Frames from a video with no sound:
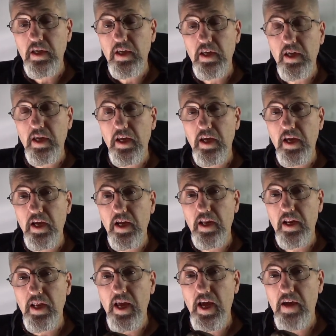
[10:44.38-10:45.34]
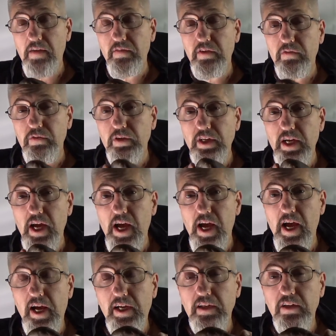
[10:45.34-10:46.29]
and have it
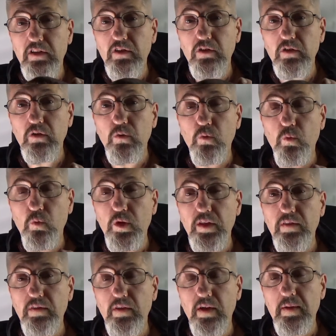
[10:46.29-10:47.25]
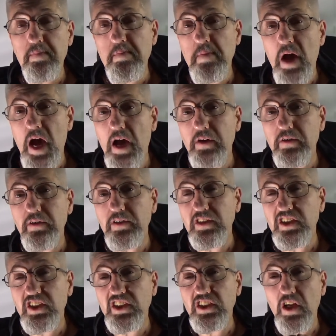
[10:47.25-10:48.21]
react with a modern
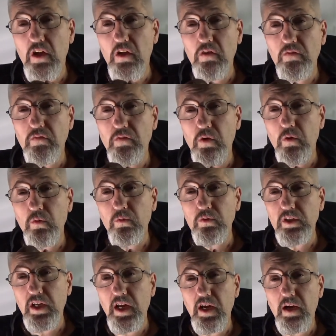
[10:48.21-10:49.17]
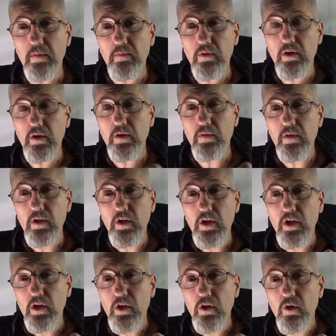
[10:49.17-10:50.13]
cell phone camera,
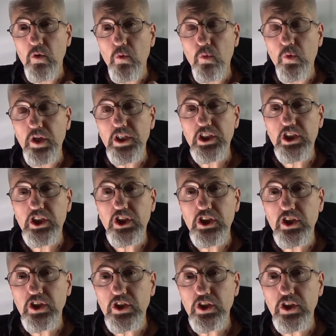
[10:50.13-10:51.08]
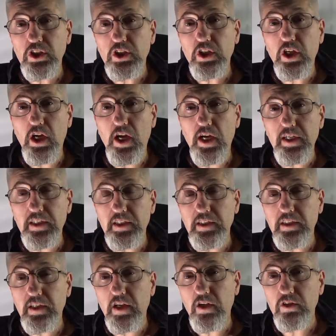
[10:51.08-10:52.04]
which I can
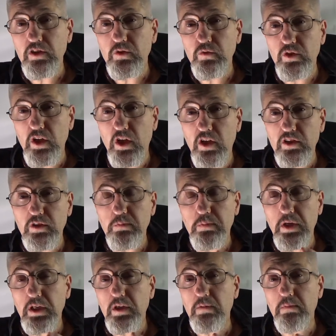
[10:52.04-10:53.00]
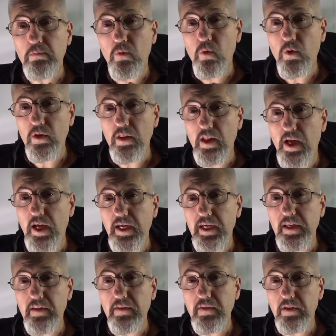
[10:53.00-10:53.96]
tell you does pick up more
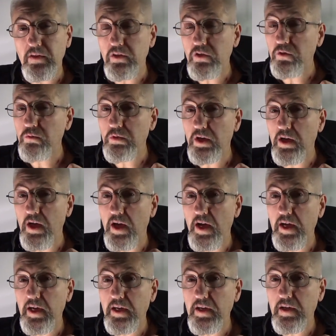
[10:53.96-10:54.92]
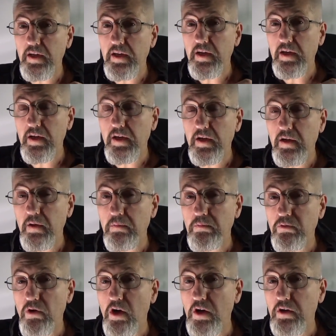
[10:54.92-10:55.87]
light than the human eye, a
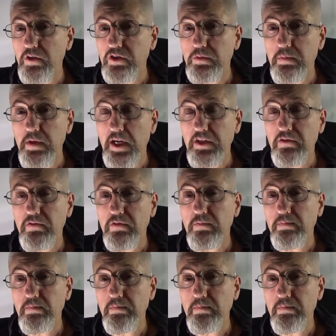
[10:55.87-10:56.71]
broader spectrum,